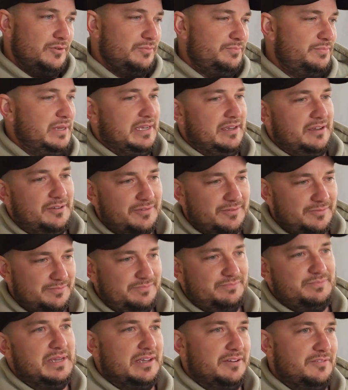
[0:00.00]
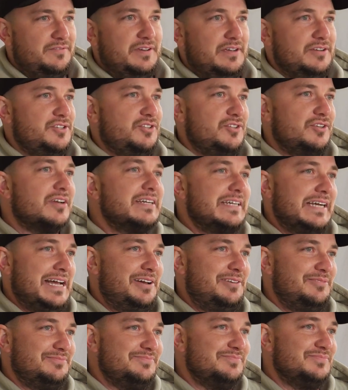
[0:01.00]
bigger fish,
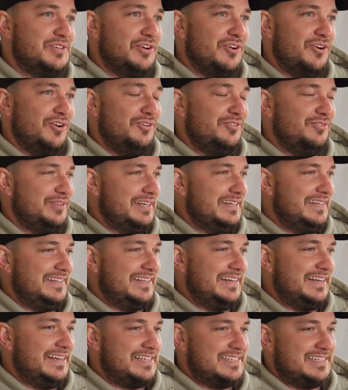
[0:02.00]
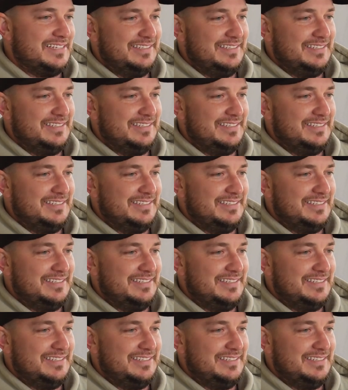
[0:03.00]
than us,